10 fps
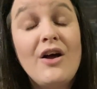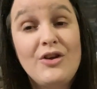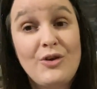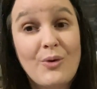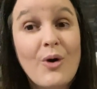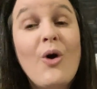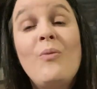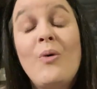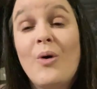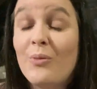your
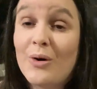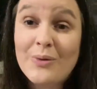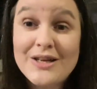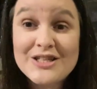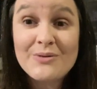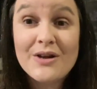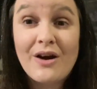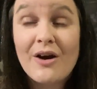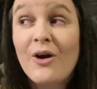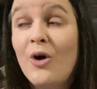home, or what we do in
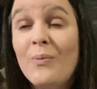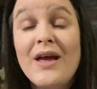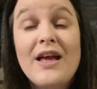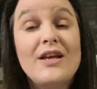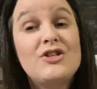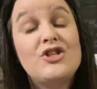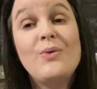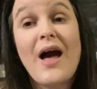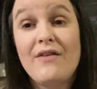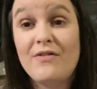our home, is to
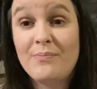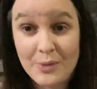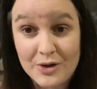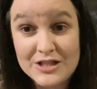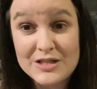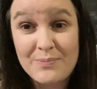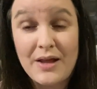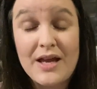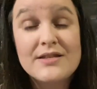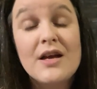have book
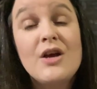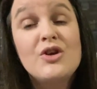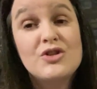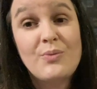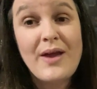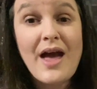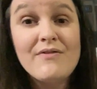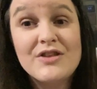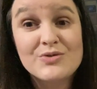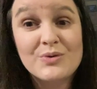displays. So we
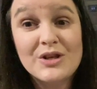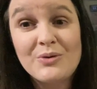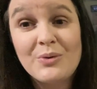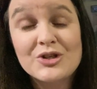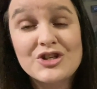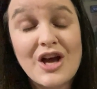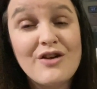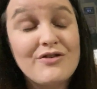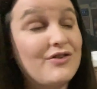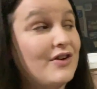have this really cool
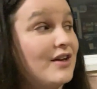shelf